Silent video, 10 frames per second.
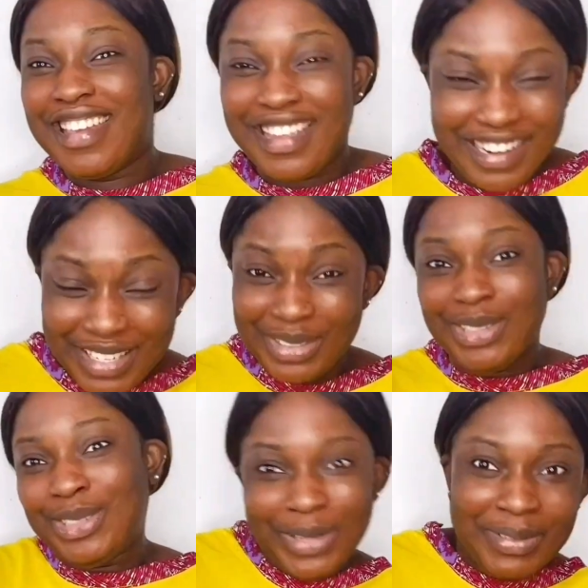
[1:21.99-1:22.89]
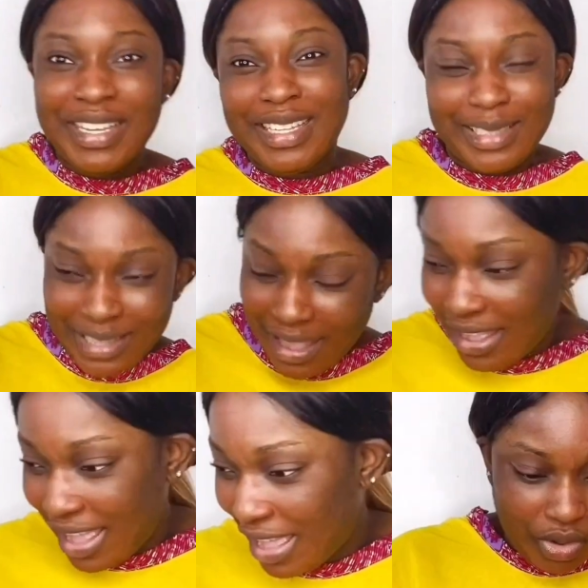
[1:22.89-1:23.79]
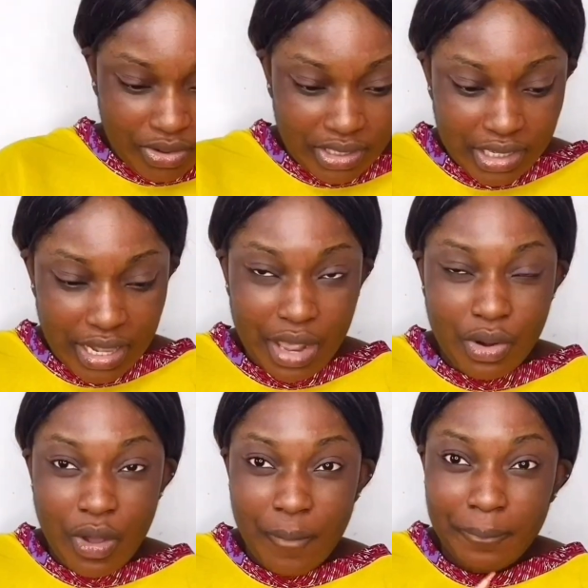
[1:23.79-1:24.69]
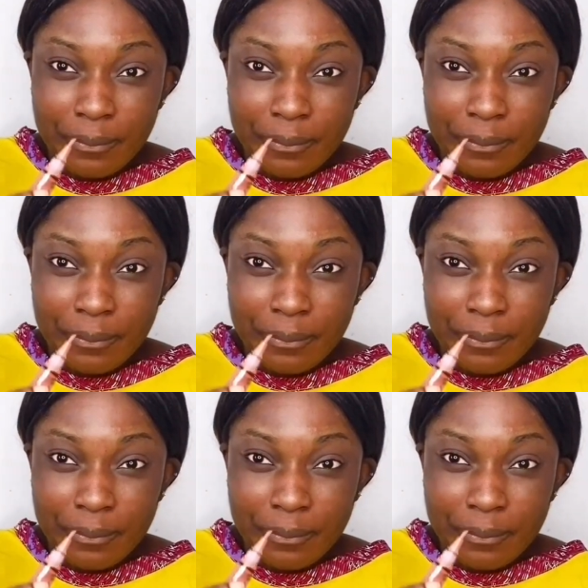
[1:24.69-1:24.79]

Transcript: let's do it. Concealer, no,